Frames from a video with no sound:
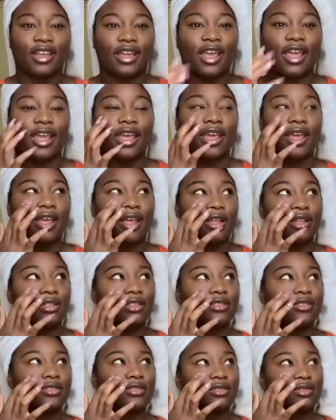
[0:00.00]

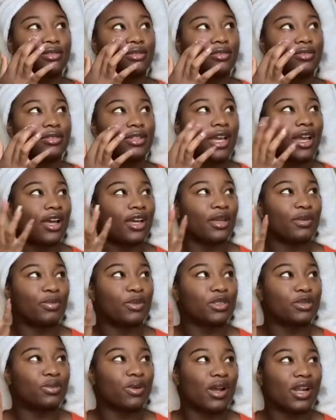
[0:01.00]
And yeah, he
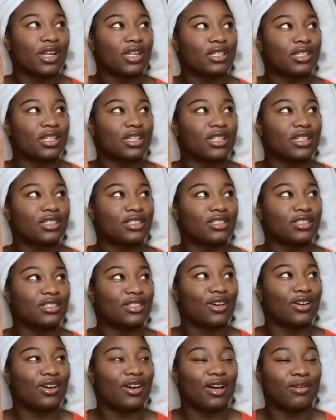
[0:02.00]
puts product in it.
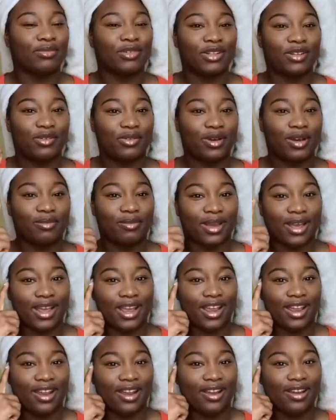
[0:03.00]
So I'm going to wet my
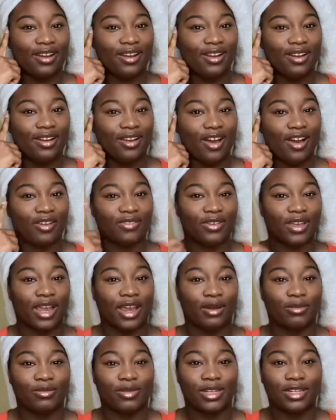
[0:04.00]
hair off
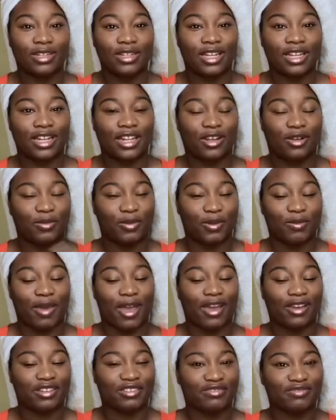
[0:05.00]
camera and I'll be
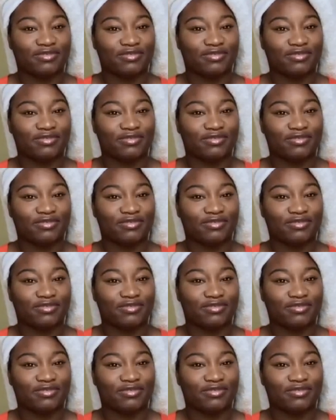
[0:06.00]
back.